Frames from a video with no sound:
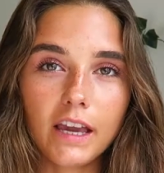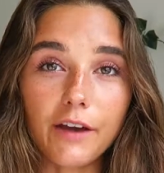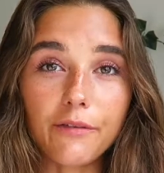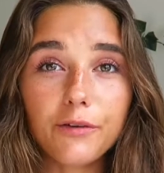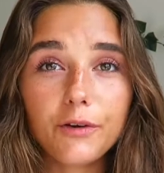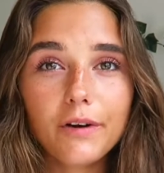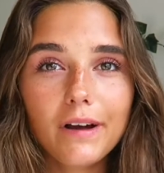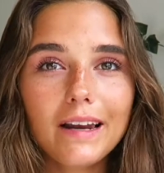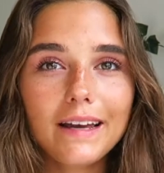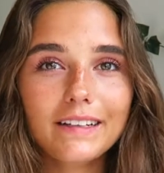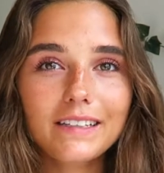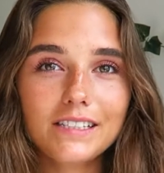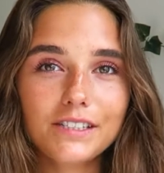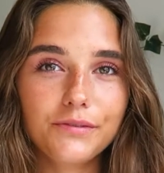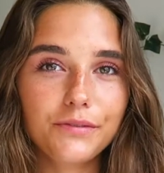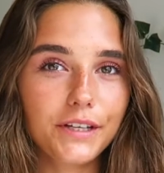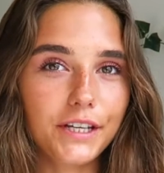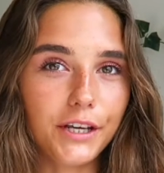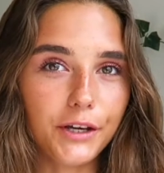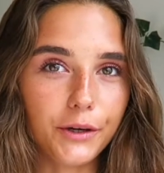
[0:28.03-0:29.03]
If you click this
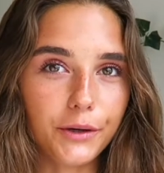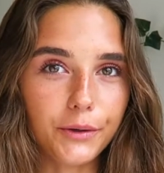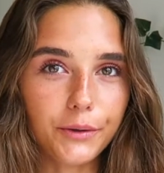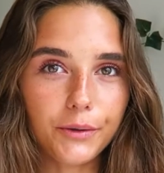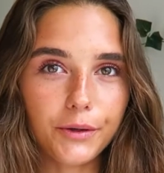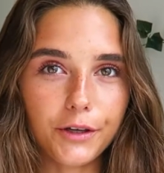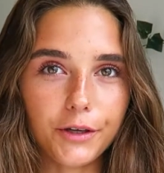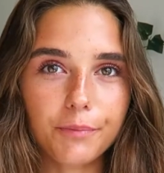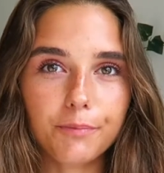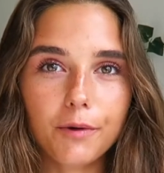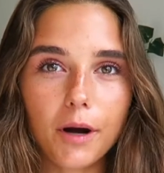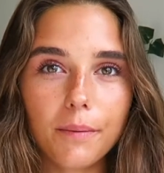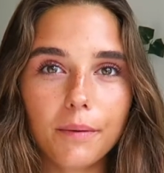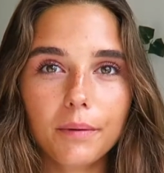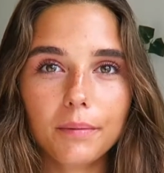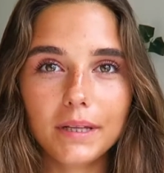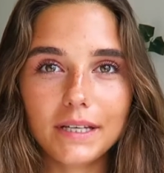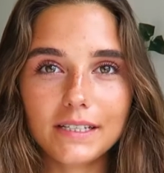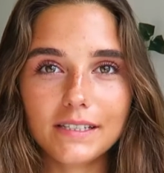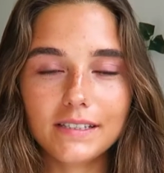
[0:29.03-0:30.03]
video, you've
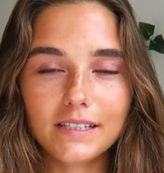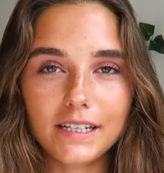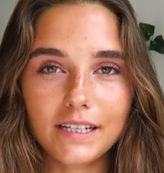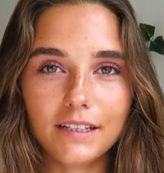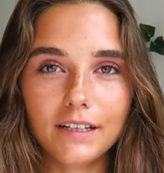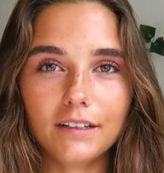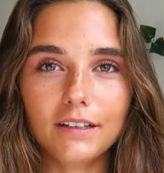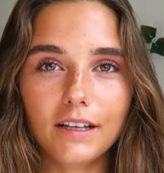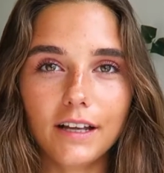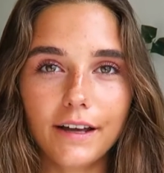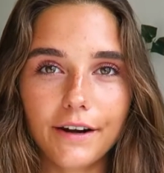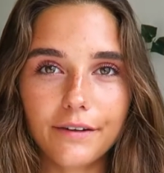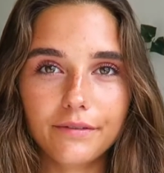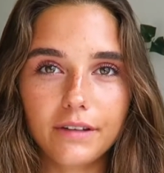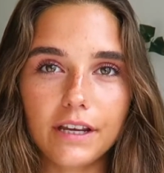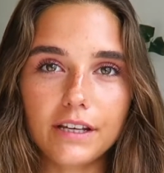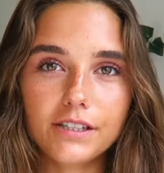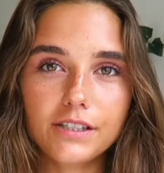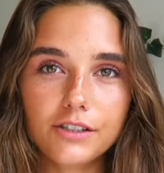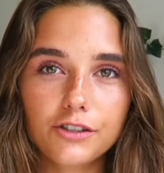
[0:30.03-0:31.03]
probably seen a lot of
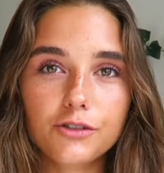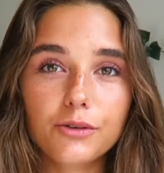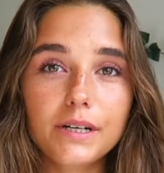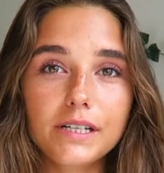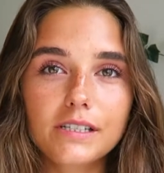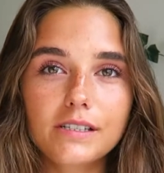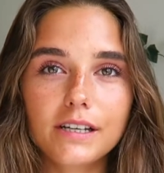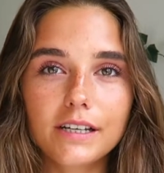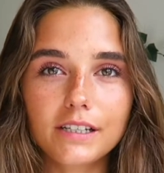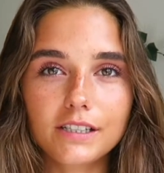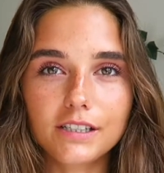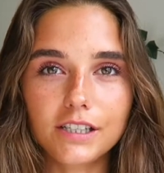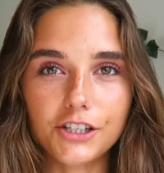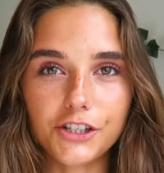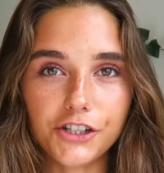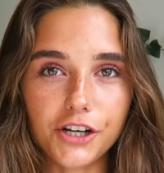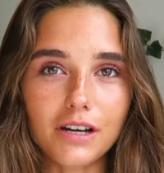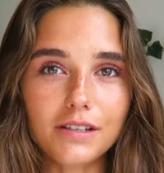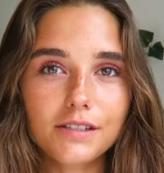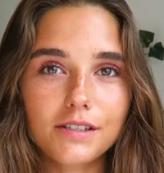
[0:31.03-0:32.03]
these 360
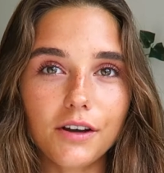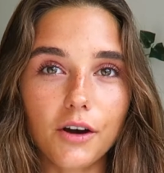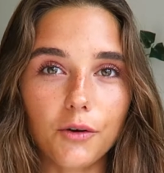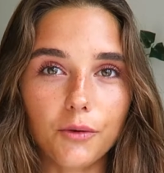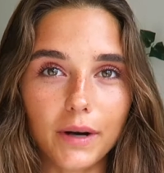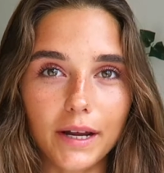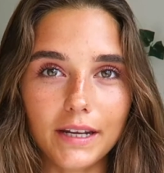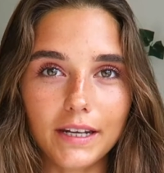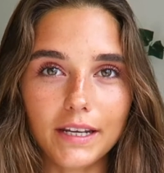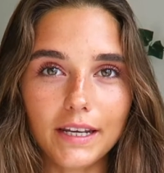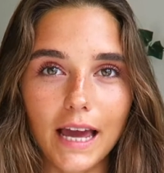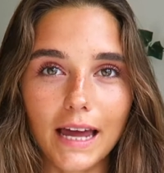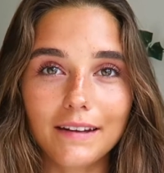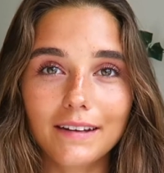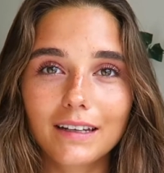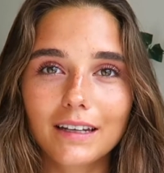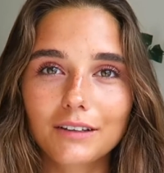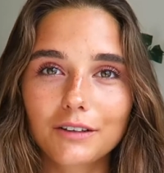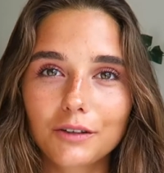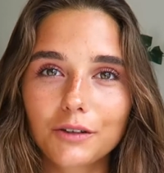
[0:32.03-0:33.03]
shots already and
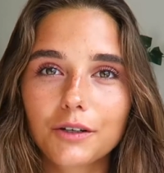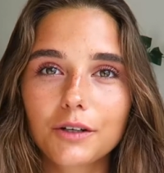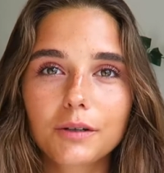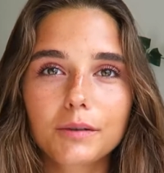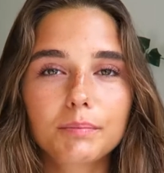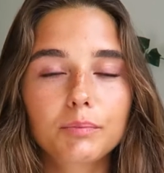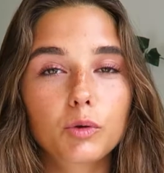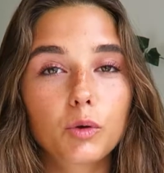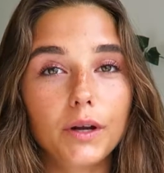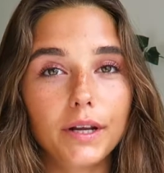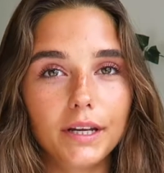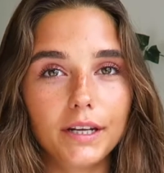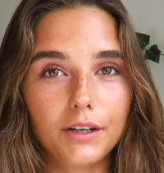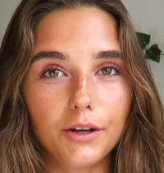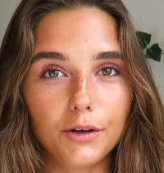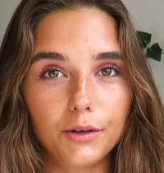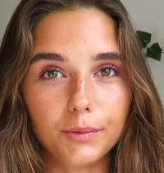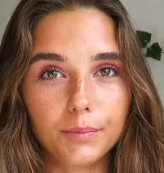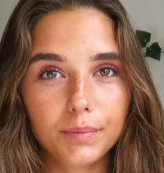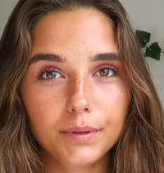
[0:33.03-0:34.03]
they look pretty
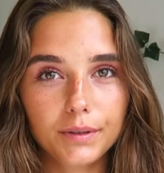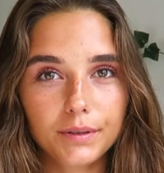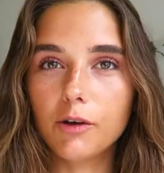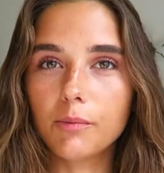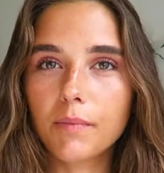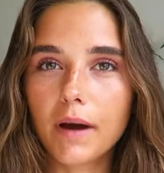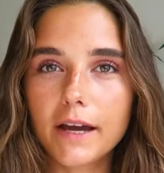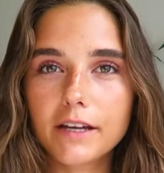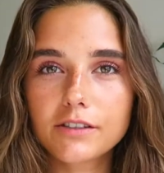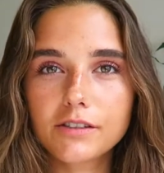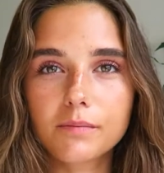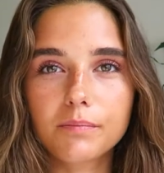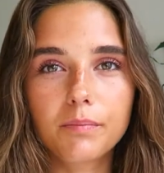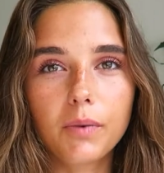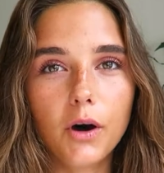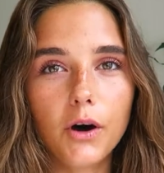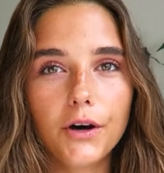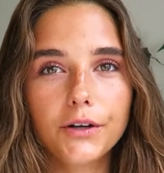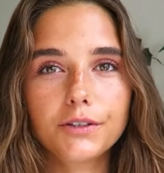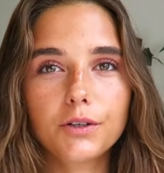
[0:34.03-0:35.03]
dope. You might
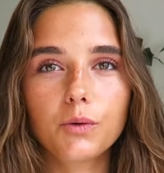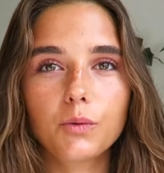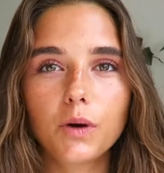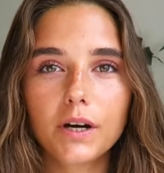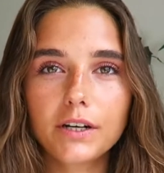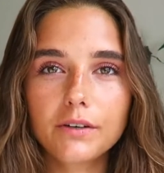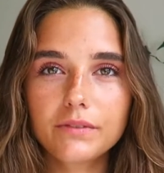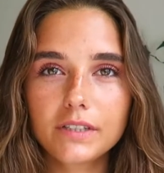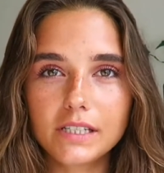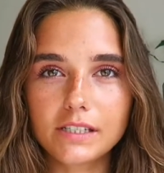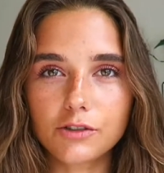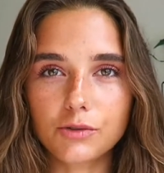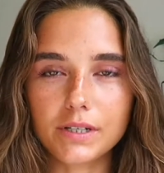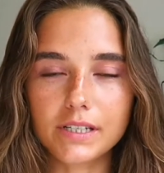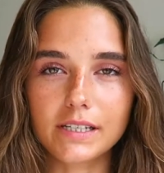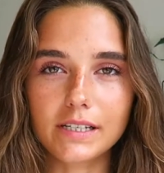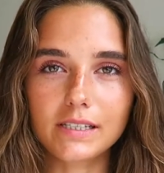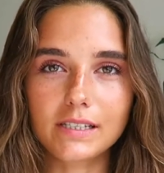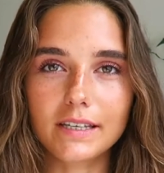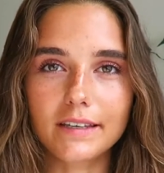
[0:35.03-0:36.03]
bought one of these
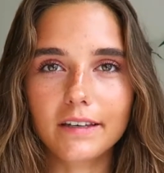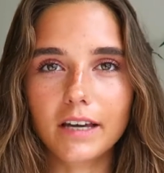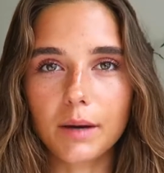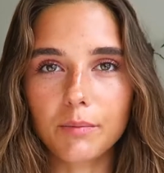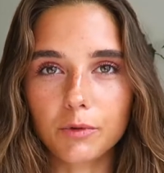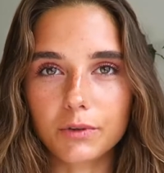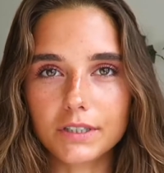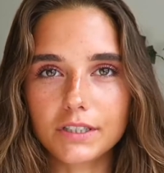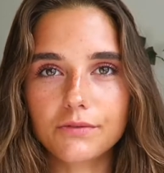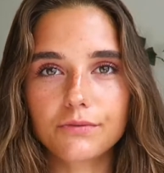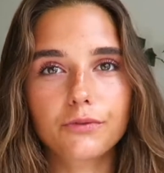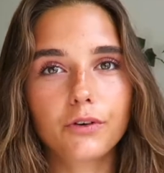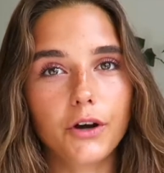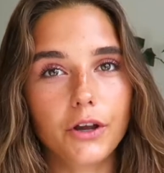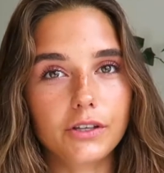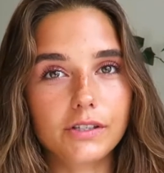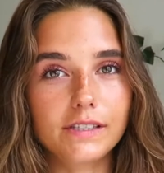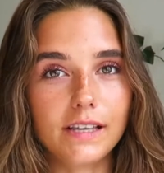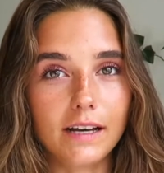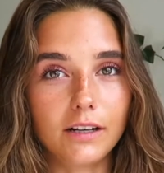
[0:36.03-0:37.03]
360 cameras for
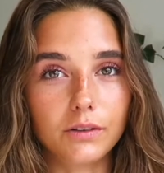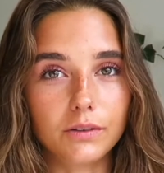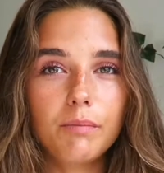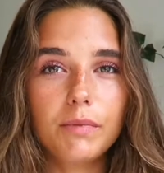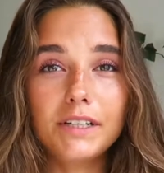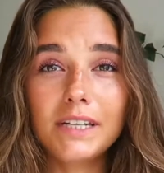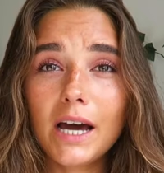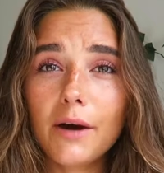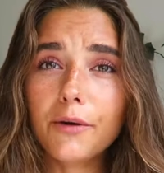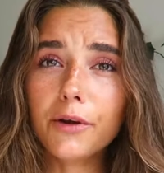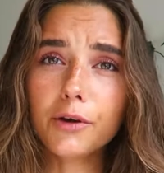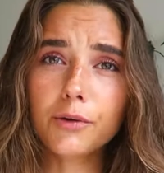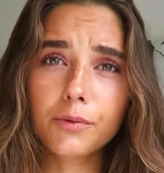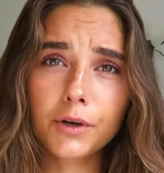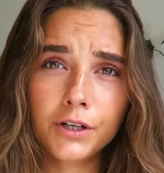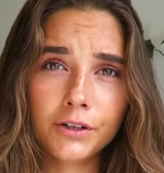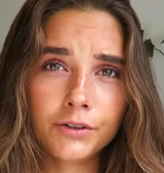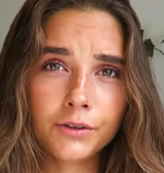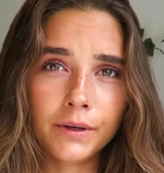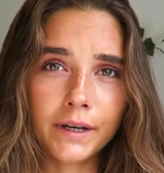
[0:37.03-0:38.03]
yourself. But now you're
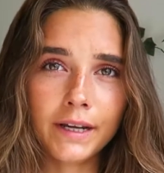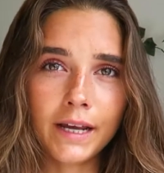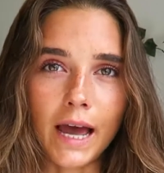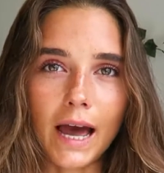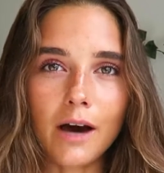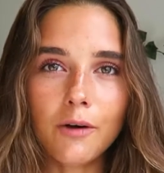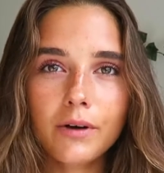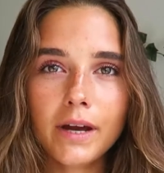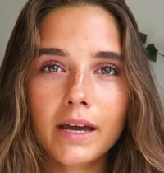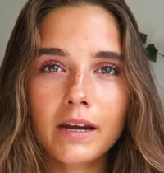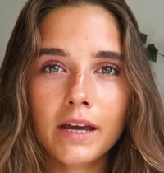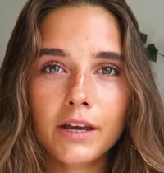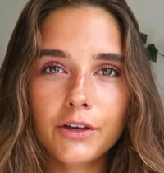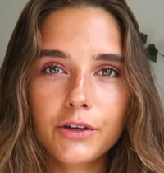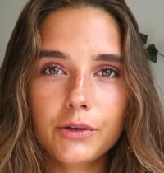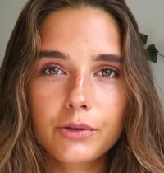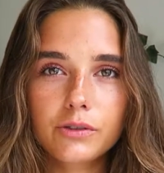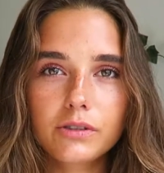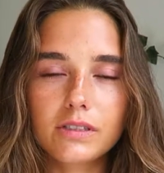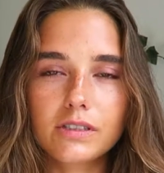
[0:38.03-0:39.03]
wondering, how can I
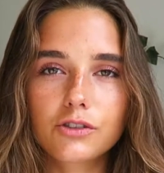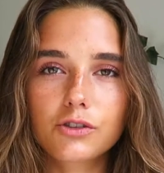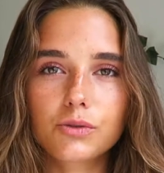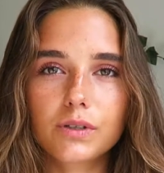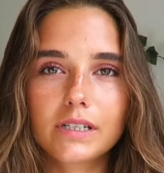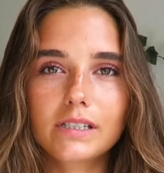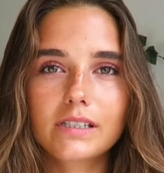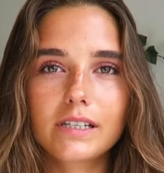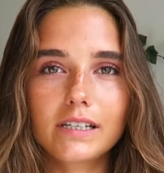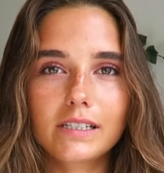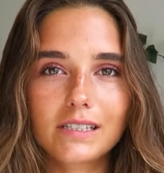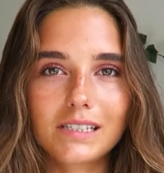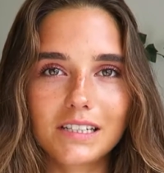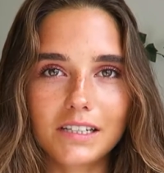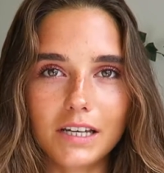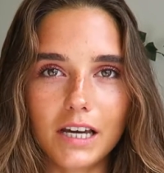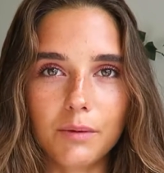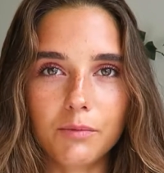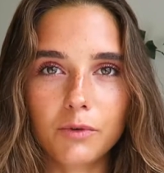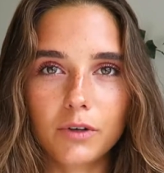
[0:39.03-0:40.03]
use this 360
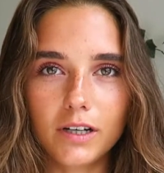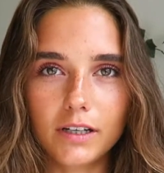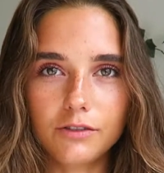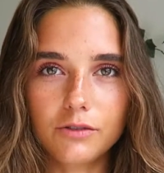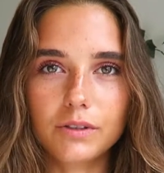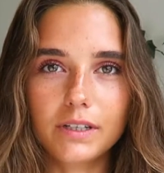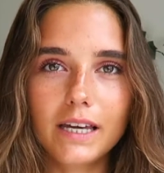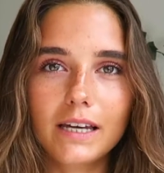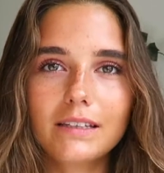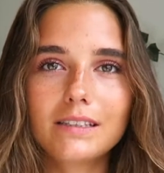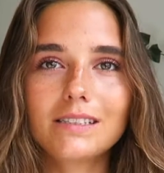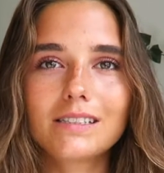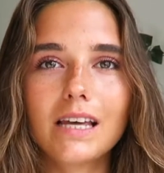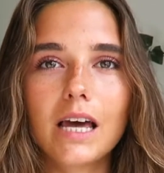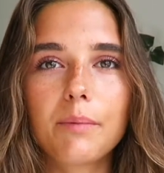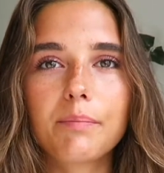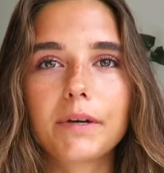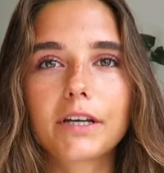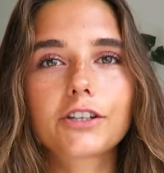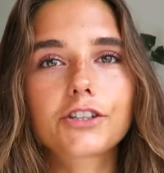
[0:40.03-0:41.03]
camera to get these
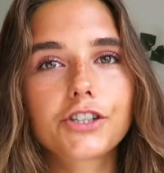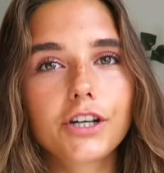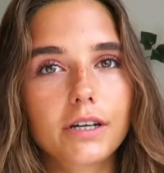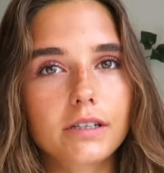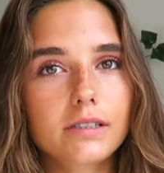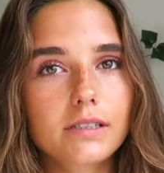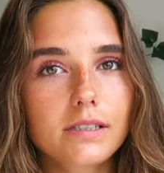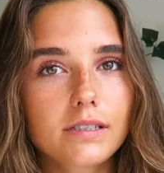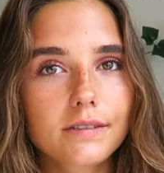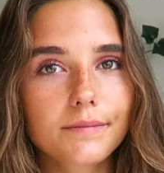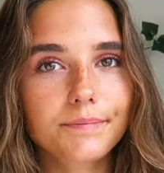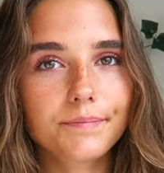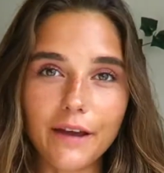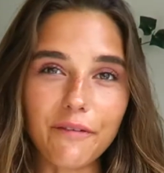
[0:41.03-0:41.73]
epic shots?